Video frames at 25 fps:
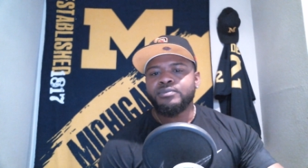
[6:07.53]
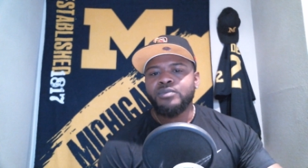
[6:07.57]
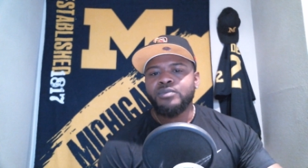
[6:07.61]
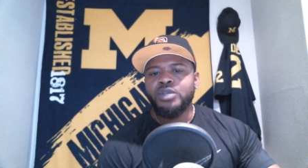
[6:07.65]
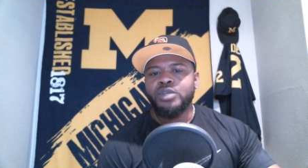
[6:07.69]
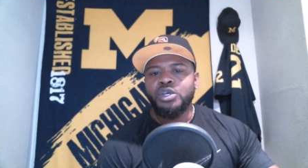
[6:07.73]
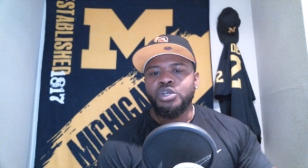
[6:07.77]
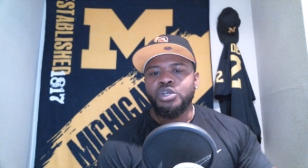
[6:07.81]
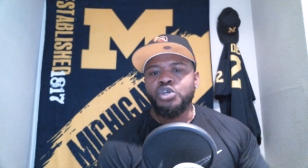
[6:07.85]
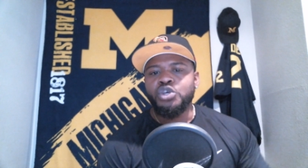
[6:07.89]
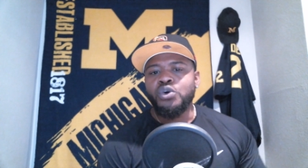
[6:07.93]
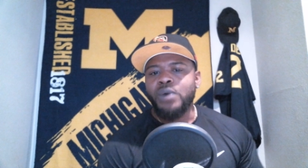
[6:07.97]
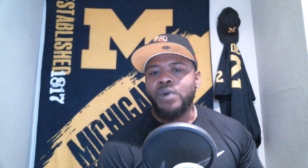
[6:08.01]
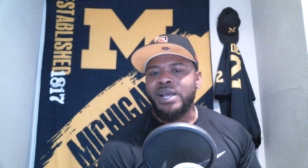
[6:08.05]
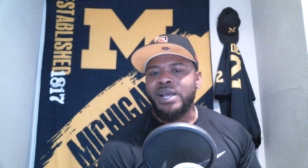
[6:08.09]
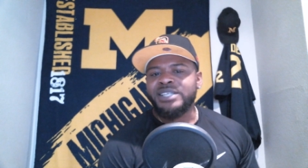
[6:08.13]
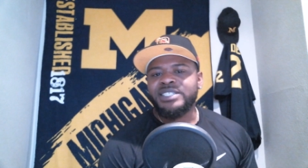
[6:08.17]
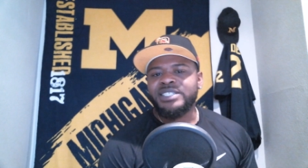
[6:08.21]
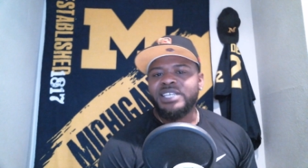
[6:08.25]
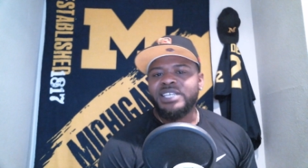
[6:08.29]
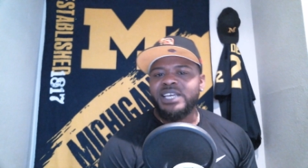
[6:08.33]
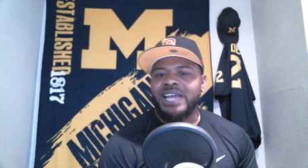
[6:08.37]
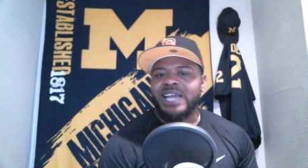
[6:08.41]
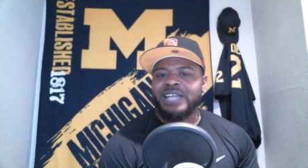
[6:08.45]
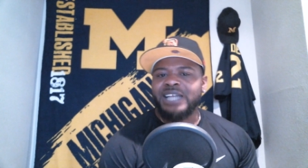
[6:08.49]

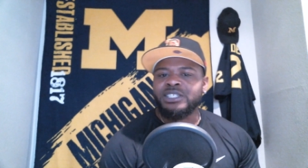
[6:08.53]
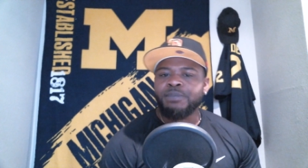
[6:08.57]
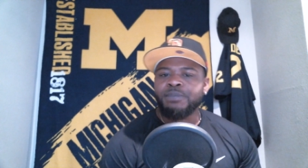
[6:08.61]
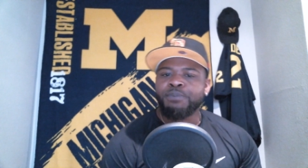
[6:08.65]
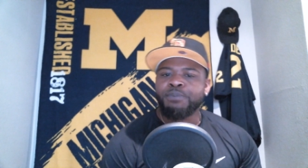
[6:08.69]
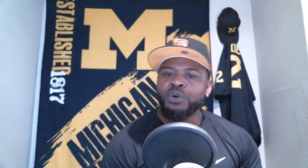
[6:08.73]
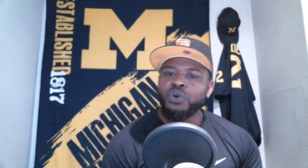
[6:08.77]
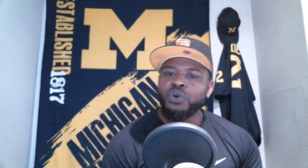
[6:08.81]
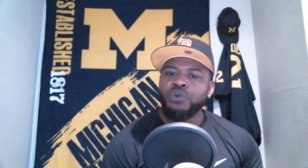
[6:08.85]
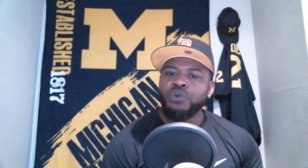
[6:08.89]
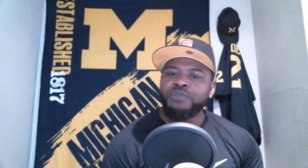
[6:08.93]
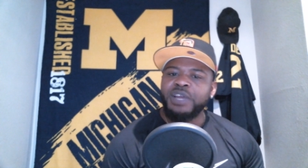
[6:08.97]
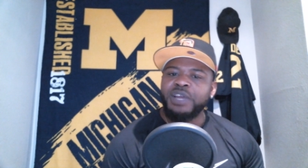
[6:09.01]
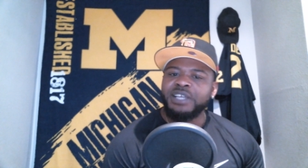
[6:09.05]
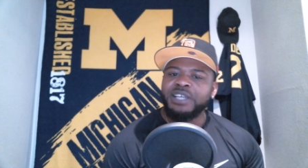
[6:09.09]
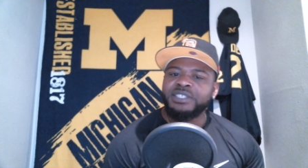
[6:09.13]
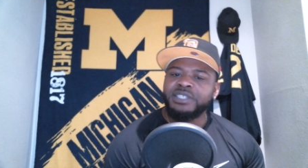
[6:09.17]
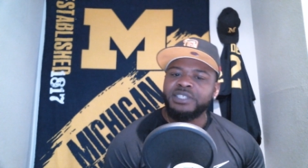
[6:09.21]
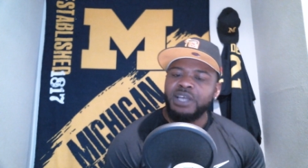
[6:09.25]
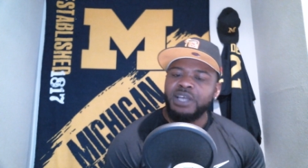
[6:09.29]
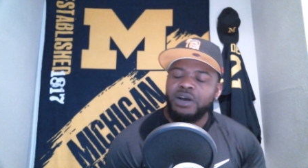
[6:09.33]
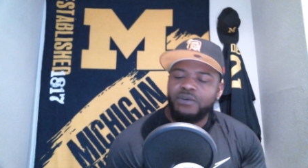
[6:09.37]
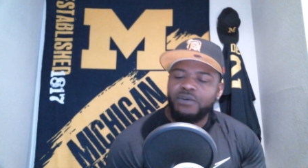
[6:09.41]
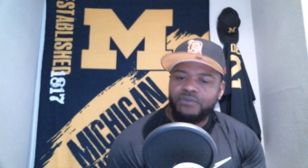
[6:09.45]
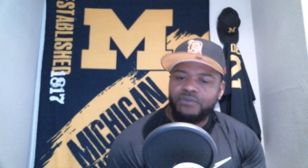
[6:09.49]
USC got to prove
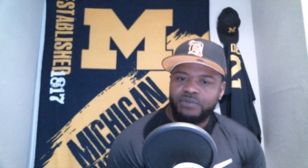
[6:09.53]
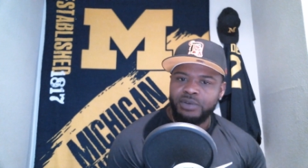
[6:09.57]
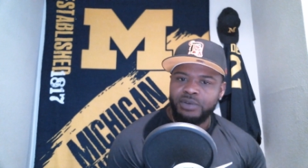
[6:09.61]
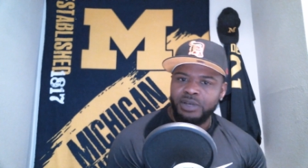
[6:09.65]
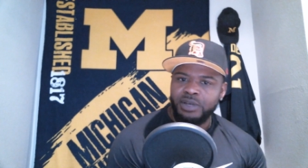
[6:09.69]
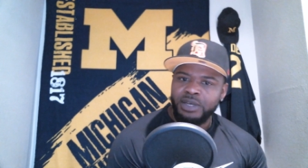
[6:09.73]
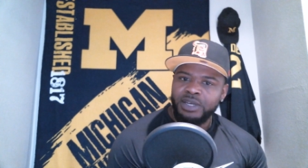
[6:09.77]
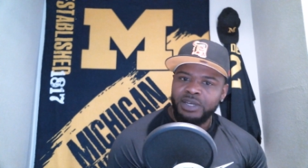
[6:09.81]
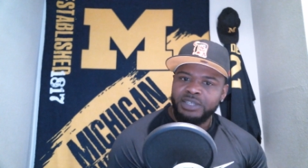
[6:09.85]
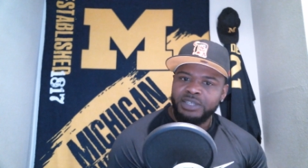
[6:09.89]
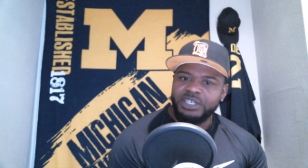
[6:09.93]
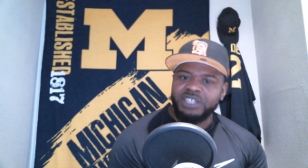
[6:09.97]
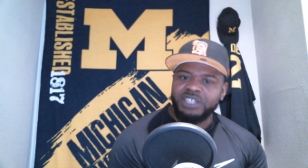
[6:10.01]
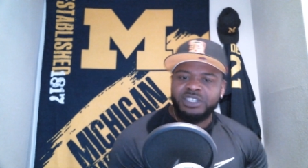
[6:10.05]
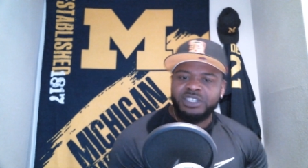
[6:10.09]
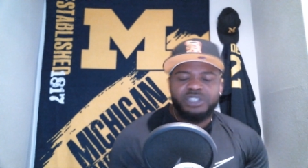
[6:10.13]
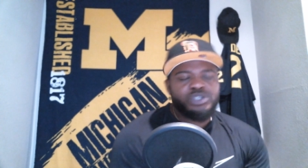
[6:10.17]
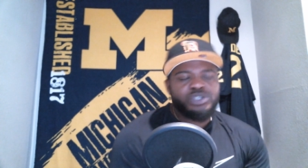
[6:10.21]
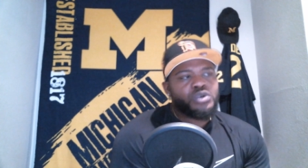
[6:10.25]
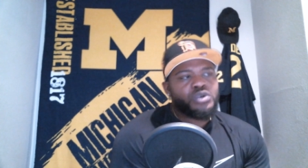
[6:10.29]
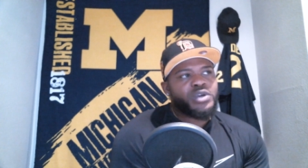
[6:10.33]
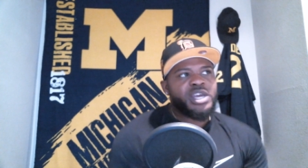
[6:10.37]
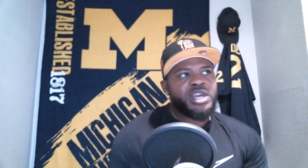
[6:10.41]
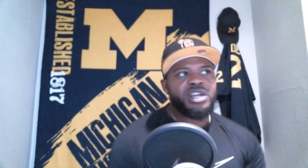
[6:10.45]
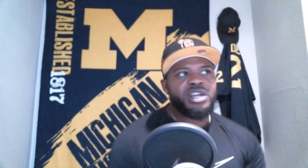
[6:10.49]
theyself. Just because
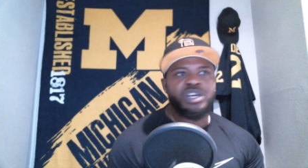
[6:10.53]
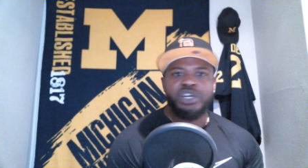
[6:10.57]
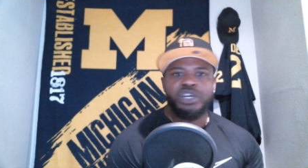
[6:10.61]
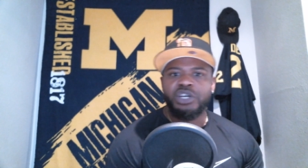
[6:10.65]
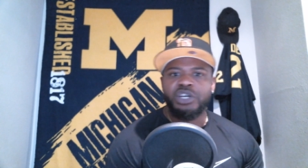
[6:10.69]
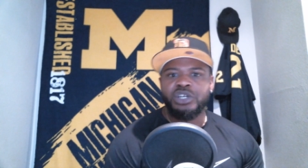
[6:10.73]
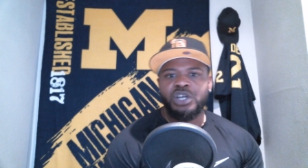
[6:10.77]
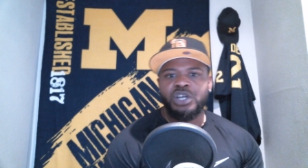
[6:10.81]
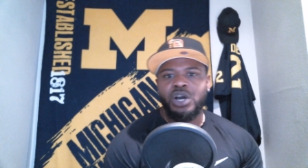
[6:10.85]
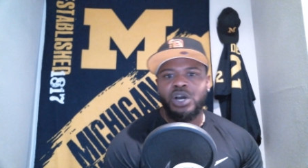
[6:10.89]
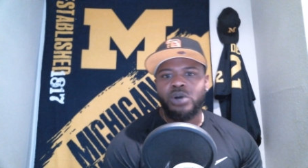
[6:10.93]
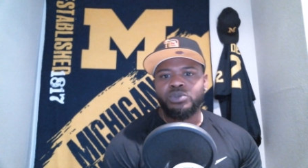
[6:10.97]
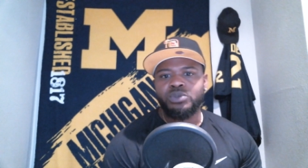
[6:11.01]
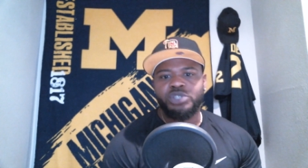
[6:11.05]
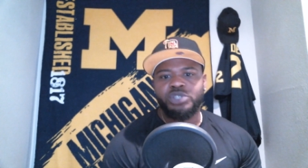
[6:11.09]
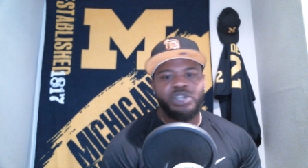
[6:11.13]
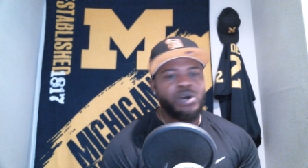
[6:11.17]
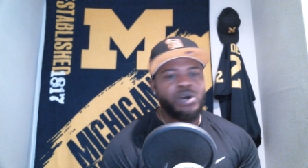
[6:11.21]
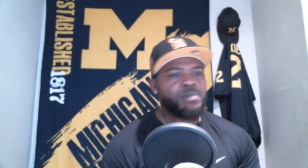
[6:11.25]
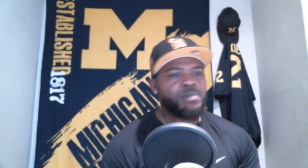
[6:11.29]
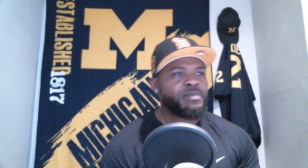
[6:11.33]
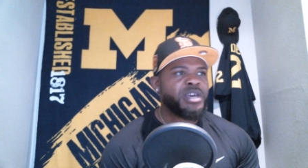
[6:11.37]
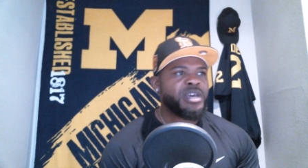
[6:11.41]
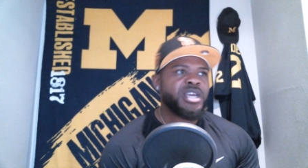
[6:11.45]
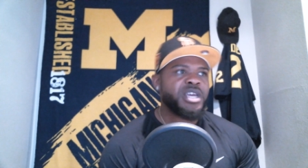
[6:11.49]
you get a good coach
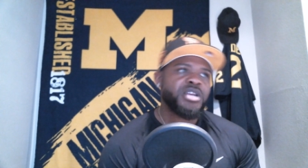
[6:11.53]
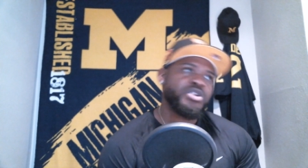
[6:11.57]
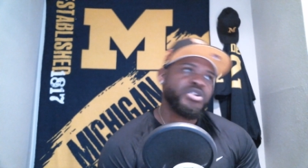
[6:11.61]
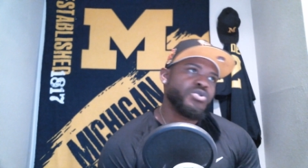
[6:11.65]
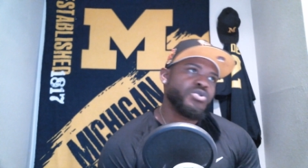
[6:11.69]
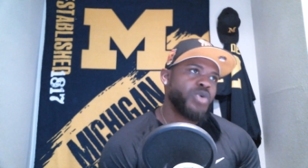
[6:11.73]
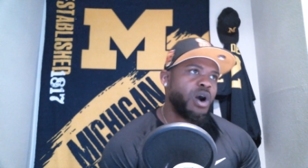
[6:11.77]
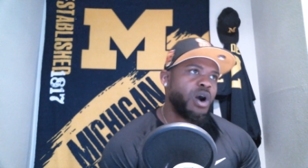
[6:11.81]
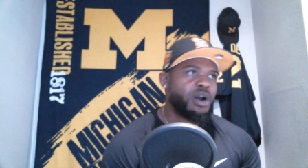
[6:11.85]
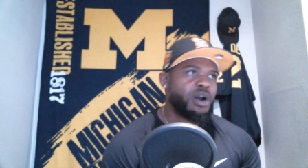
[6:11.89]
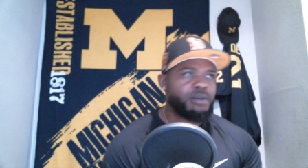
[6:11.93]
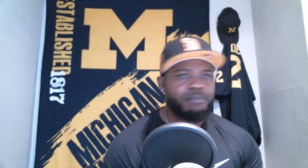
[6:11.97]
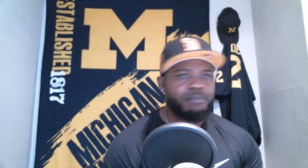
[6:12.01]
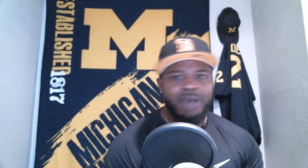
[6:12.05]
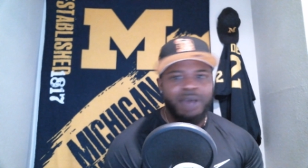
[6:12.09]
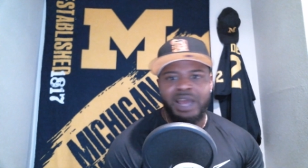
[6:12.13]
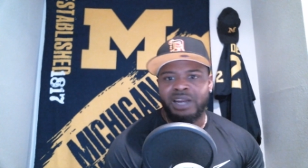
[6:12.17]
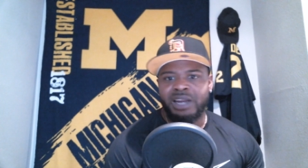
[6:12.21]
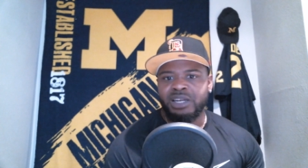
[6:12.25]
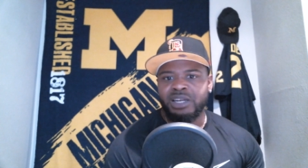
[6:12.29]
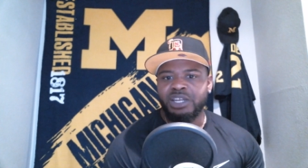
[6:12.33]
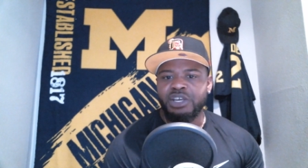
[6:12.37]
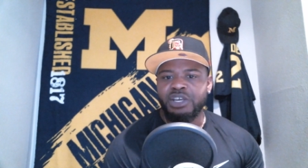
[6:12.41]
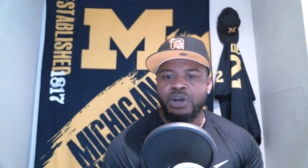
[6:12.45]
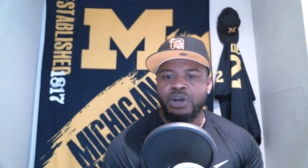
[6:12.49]
don't mean you
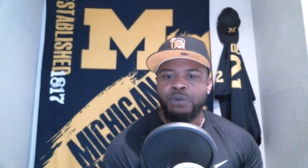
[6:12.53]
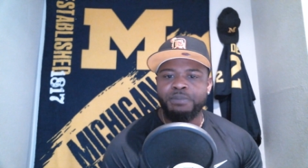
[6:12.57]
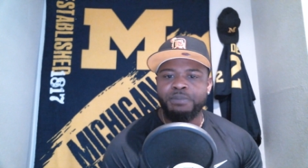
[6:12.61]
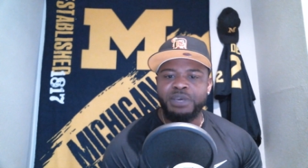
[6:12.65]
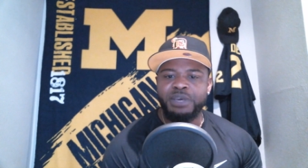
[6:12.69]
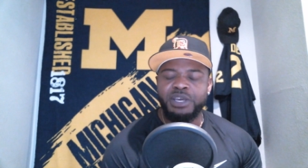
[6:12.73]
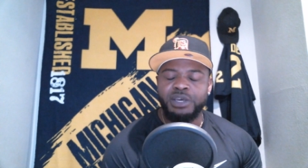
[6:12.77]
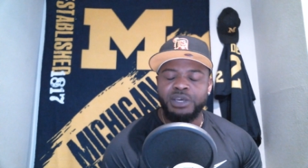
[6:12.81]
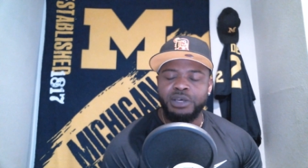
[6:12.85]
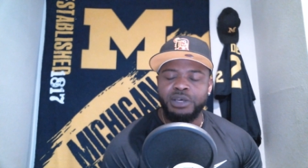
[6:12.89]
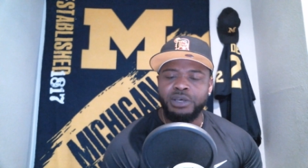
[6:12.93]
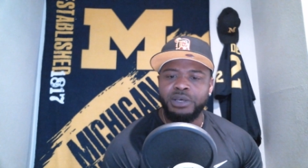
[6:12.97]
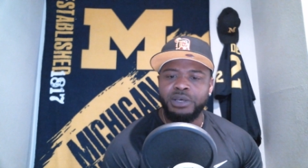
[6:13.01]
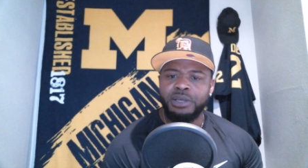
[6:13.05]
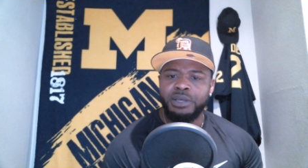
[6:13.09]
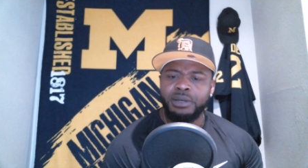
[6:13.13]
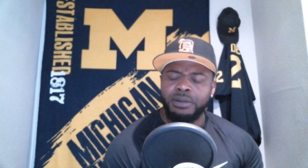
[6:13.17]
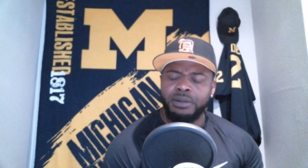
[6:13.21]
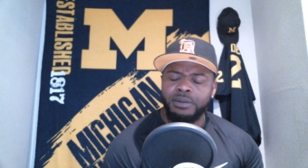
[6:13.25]
automatically going to be good.